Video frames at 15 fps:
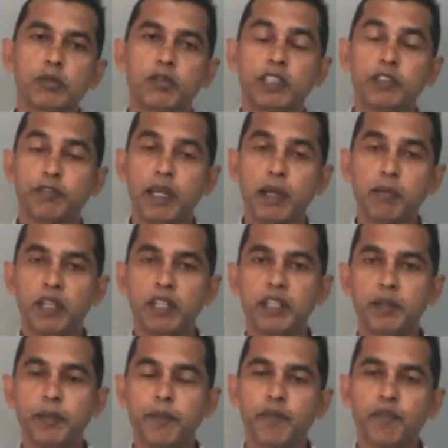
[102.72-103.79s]
with
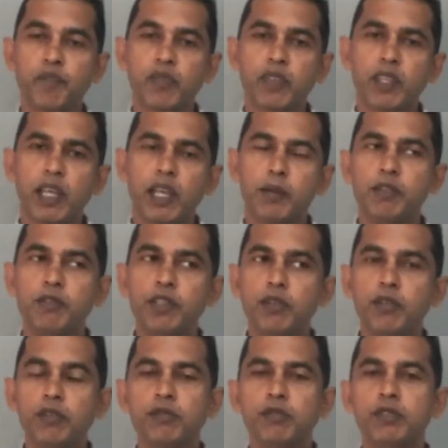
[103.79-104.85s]
family. I
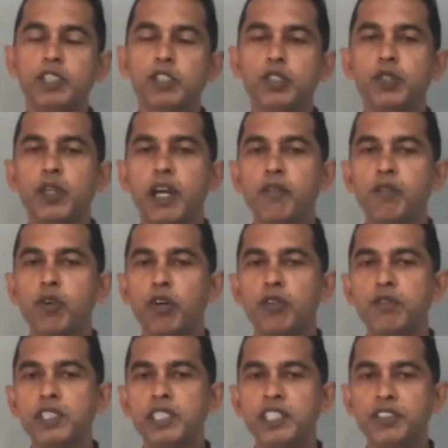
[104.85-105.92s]
mean, we used to have
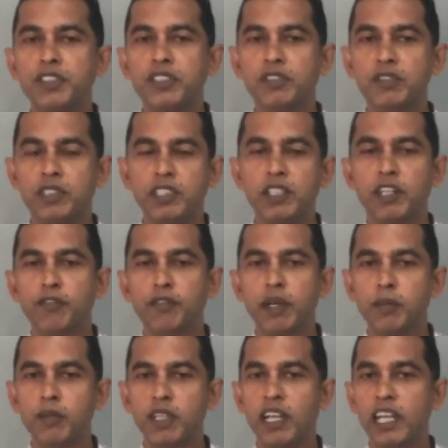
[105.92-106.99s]
conversations within our
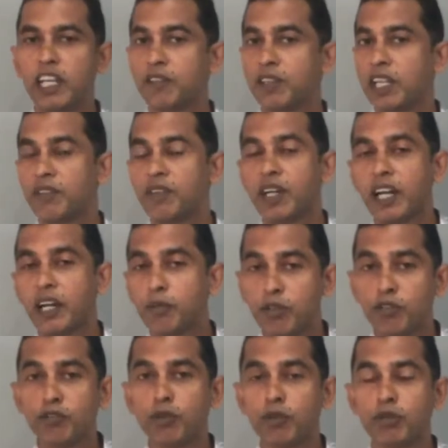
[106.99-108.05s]
family like we never had
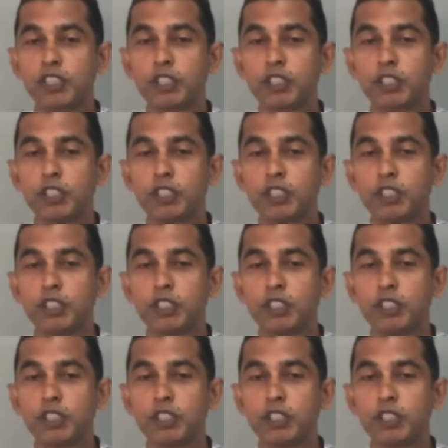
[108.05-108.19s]
before,